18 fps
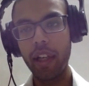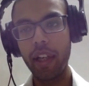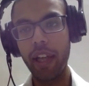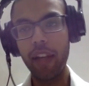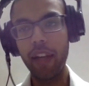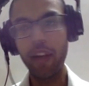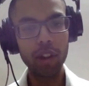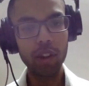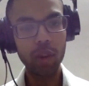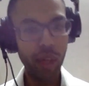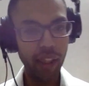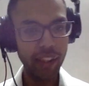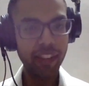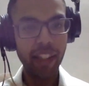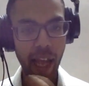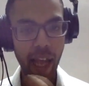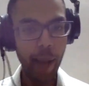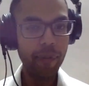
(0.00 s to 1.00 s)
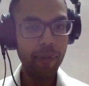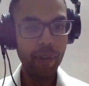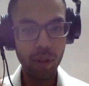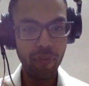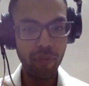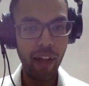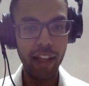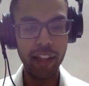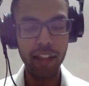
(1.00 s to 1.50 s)
and also as the
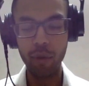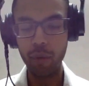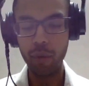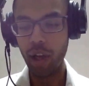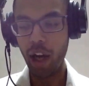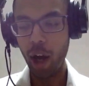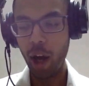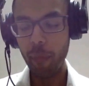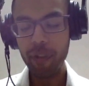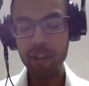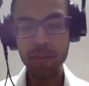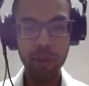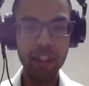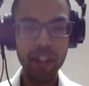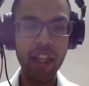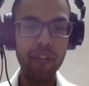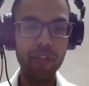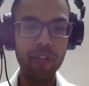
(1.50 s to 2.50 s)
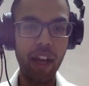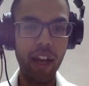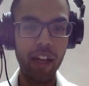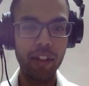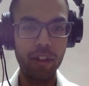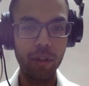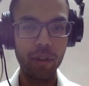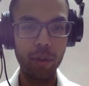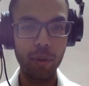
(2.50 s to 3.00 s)
absolute value, how much money have you
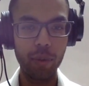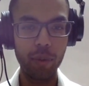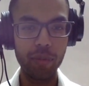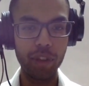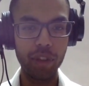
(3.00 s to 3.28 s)
had to